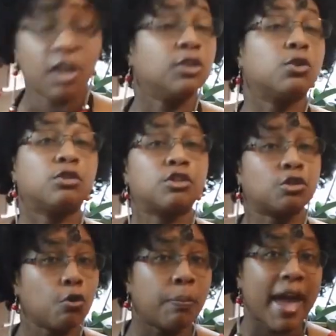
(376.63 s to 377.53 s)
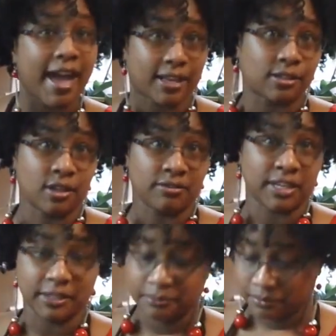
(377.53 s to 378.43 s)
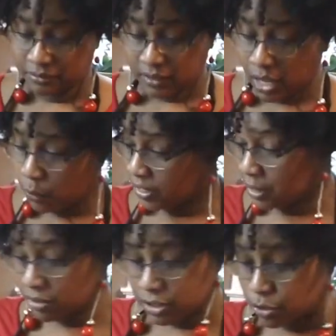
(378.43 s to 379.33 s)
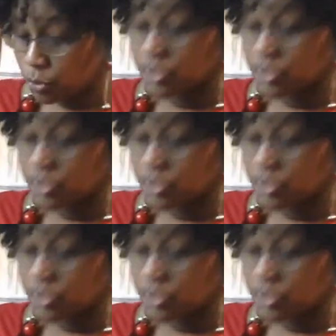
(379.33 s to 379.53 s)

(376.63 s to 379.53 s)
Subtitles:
So it's 2 packs of it. And what I'm going to do